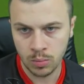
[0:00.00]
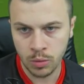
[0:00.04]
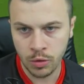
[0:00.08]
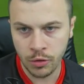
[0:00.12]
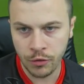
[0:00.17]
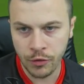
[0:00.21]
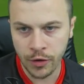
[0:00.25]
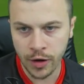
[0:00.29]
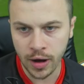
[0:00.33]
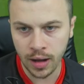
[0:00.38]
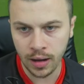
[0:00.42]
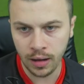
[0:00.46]

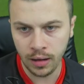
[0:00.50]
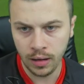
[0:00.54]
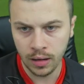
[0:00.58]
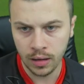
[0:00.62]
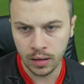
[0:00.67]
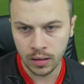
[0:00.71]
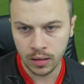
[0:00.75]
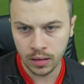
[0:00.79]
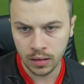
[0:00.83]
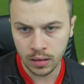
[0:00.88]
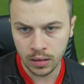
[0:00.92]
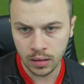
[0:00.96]
Boufal!
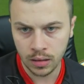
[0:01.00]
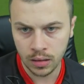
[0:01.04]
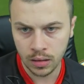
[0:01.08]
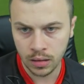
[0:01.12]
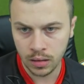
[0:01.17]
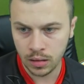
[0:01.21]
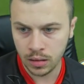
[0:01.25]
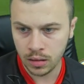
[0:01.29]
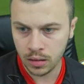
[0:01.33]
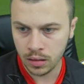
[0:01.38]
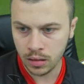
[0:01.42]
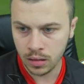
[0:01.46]

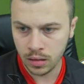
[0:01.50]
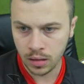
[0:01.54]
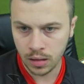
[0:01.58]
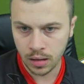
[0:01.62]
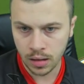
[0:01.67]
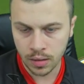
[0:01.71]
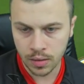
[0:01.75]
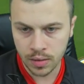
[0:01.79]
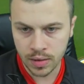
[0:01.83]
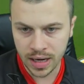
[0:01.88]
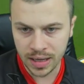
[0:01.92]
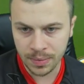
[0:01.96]

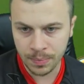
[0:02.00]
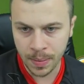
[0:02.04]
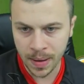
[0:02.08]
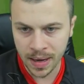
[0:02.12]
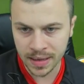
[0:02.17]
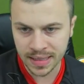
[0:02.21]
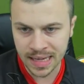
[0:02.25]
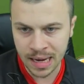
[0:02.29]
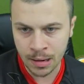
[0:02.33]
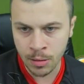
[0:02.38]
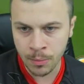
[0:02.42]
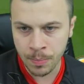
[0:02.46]
Great
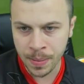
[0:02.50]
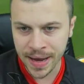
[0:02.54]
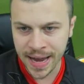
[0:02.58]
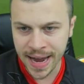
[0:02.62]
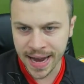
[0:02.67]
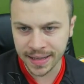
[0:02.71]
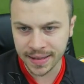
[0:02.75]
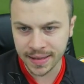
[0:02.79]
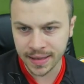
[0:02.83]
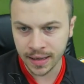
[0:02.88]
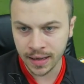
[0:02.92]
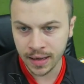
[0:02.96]
pass, come on,
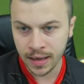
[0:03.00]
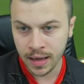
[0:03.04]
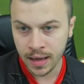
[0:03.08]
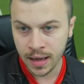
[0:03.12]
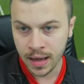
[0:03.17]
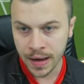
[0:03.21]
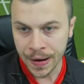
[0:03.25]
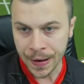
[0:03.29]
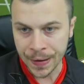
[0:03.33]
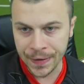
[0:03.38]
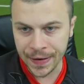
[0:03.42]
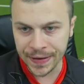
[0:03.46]
Payet!
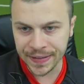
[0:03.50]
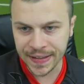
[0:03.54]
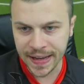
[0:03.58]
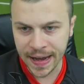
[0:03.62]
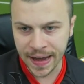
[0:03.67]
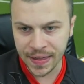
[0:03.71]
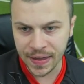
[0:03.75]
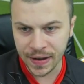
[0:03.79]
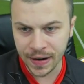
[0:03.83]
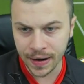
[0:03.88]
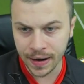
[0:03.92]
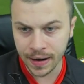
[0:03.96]
Great
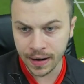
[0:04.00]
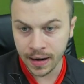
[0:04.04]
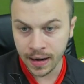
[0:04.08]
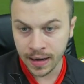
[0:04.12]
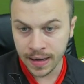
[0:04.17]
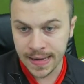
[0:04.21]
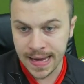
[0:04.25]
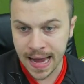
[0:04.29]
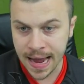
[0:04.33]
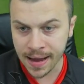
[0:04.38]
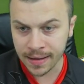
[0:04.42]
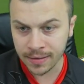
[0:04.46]
header!
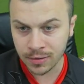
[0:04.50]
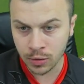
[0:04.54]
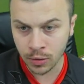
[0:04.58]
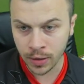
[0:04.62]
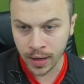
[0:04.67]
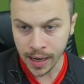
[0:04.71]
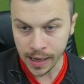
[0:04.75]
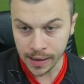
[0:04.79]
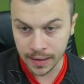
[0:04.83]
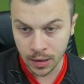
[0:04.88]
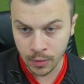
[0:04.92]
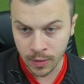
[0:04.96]
Yeah,
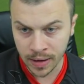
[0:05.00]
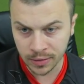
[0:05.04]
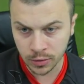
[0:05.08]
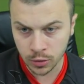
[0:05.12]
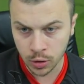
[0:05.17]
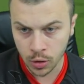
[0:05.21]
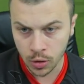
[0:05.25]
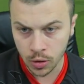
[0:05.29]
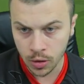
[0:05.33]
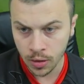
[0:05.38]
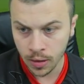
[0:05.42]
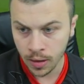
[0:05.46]
Toure, the
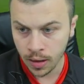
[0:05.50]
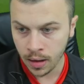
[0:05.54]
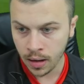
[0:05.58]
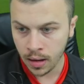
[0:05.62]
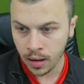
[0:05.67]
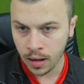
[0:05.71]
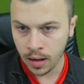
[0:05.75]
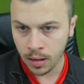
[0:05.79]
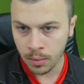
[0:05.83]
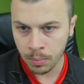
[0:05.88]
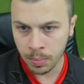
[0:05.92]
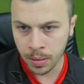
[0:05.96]
one-two!
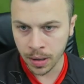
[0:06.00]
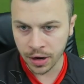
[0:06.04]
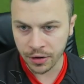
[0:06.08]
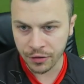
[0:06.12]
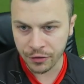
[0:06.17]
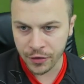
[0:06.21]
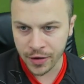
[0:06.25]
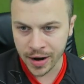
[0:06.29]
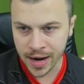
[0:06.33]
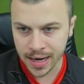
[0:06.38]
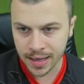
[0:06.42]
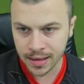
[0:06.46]

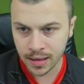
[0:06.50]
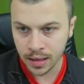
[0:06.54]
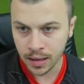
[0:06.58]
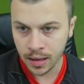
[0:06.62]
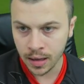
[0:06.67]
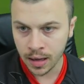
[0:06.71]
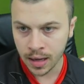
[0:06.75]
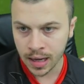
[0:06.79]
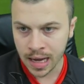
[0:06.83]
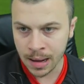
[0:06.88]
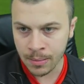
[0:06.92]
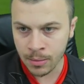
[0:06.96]
Perfect!
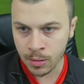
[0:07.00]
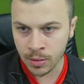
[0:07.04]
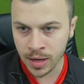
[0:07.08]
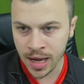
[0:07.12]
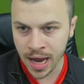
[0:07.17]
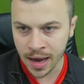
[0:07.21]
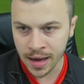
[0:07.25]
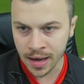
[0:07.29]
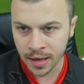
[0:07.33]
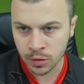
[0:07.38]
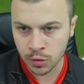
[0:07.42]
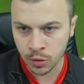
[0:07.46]
Come on,
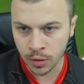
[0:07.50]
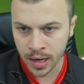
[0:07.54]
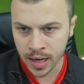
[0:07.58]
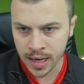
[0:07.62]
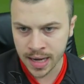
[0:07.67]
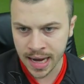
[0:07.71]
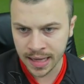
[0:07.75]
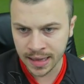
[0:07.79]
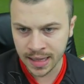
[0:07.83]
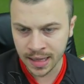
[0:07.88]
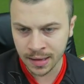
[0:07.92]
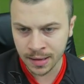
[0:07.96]
Yaya
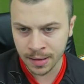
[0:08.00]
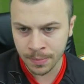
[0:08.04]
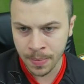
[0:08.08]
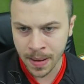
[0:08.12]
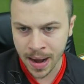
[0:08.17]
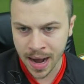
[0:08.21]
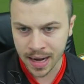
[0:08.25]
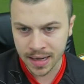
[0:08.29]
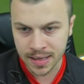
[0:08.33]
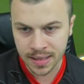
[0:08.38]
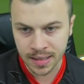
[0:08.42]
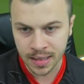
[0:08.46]
Toure, get in the
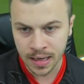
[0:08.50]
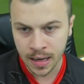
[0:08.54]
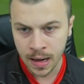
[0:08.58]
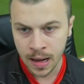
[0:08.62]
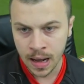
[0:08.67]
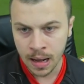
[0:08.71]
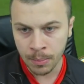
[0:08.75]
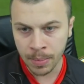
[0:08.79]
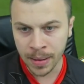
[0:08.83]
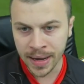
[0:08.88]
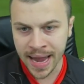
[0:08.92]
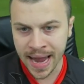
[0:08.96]
box.
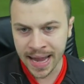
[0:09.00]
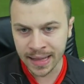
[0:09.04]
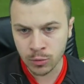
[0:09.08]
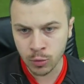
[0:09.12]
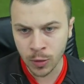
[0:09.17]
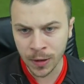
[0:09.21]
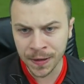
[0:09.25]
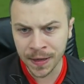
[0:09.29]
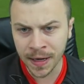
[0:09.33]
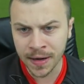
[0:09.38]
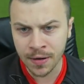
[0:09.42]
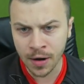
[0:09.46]
Payet
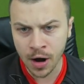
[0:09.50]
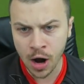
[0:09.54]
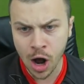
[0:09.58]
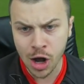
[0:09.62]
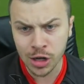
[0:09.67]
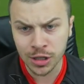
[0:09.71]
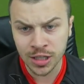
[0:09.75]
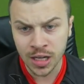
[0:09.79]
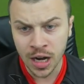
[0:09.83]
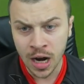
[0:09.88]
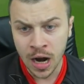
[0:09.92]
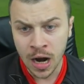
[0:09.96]
with the
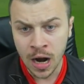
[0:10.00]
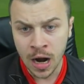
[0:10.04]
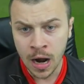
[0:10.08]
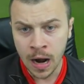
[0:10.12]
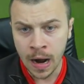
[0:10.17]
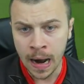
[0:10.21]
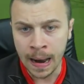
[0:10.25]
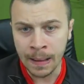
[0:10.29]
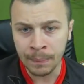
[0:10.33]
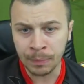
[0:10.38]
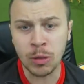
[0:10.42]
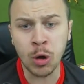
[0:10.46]
cross.
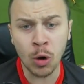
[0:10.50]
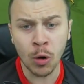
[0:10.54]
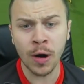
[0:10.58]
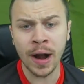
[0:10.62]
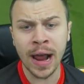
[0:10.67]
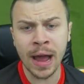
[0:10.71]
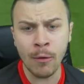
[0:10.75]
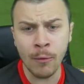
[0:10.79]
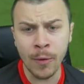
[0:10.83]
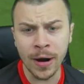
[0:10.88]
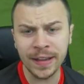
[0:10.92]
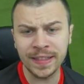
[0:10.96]

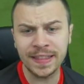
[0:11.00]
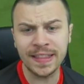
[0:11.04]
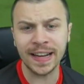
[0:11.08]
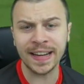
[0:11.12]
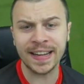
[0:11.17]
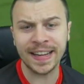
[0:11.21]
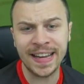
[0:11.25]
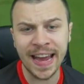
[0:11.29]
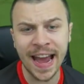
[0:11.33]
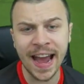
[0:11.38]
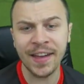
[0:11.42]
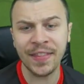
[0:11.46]
Toure with
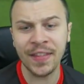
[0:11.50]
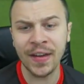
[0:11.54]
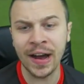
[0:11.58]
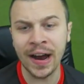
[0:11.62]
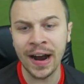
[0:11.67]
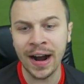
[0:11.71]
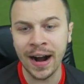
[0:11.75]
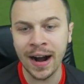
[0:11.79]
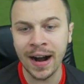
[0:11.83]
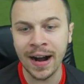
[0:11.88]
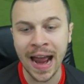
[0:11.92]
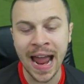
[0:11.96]
the
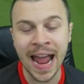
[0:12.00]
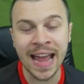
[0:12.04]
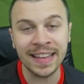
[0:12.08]
header.